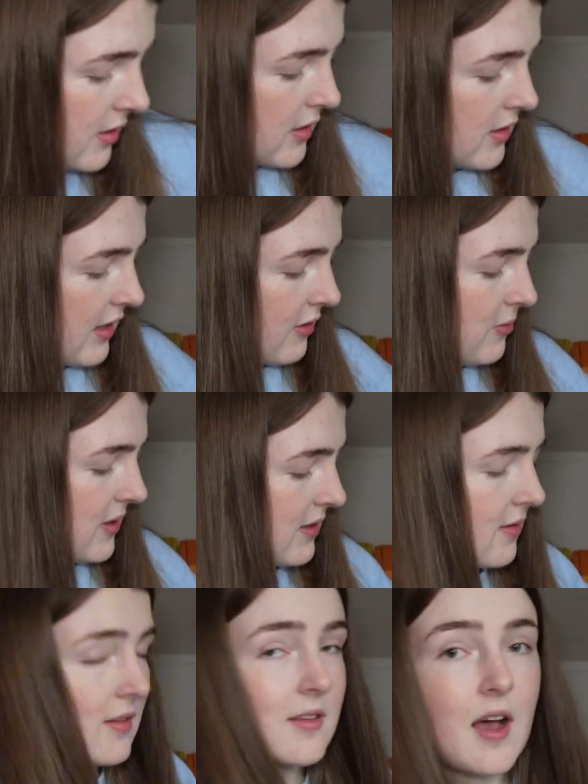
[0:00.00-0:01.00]
the next
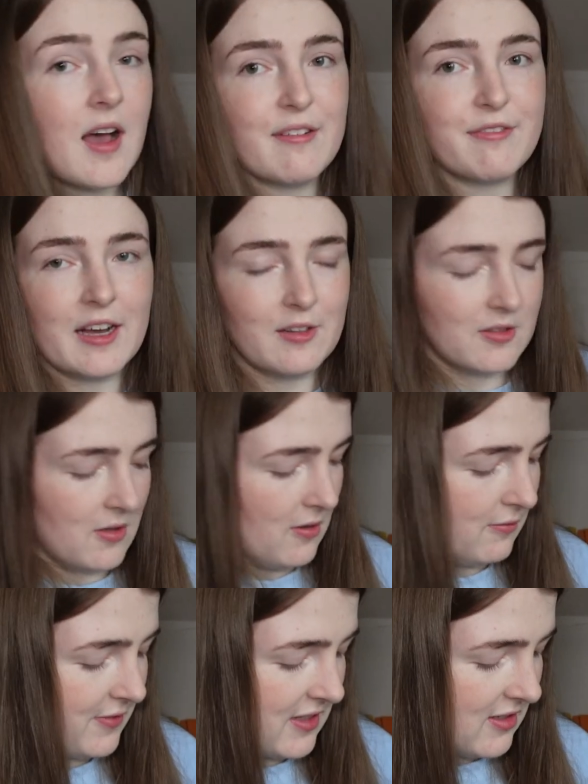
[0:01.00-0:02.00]
ones I found
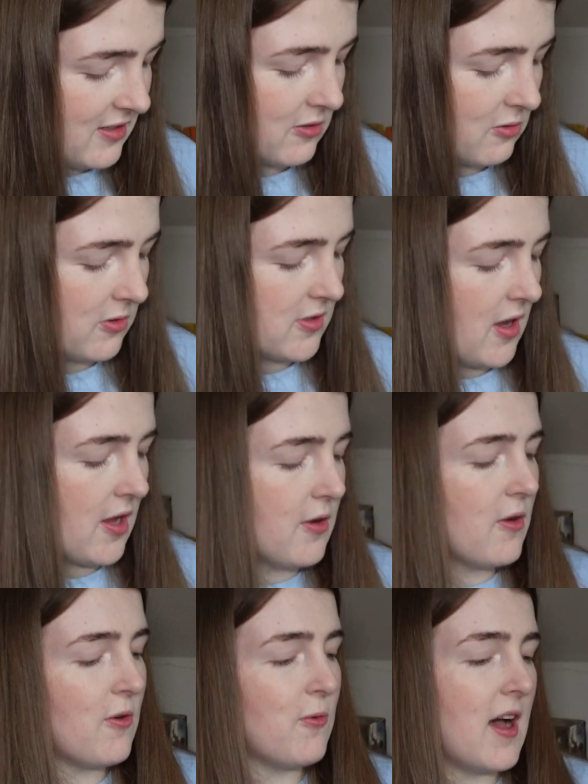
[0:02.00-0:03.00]
on Vinted
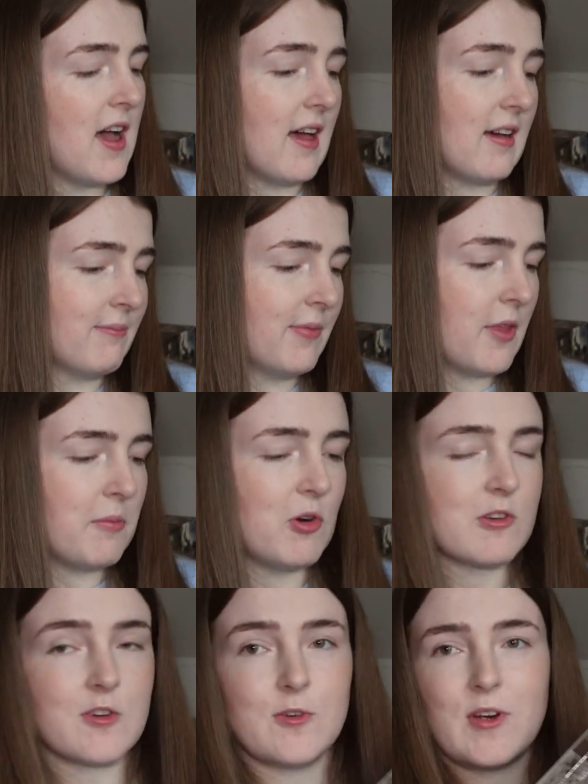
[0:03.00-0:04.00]
also were the
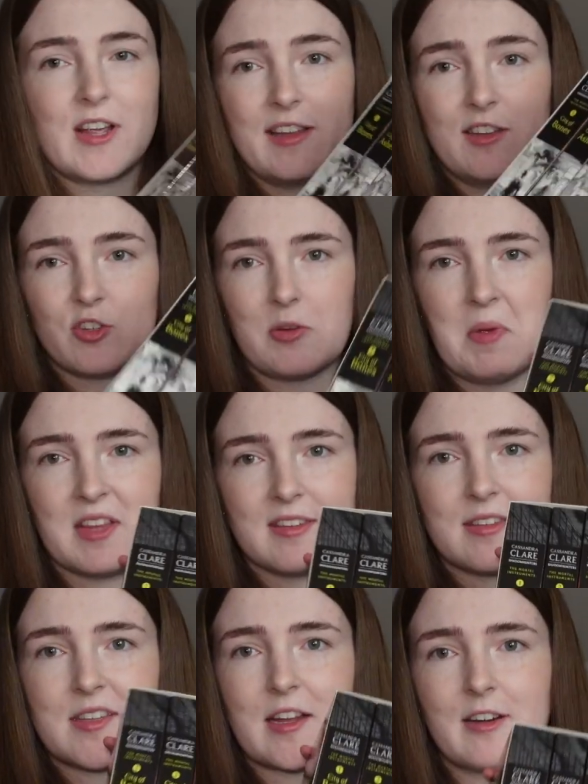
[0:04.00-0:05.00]
Mortal Instruments
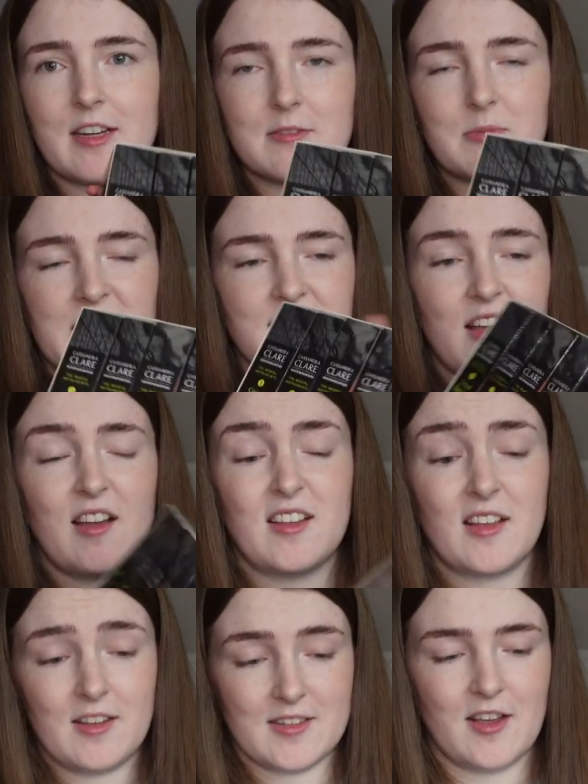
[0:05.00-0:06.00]
series by
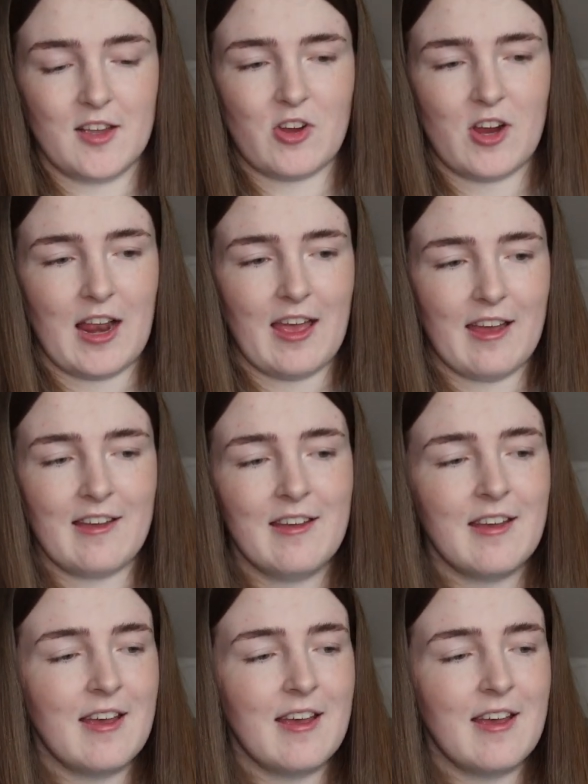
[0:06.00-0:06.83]
Cassandra Clare.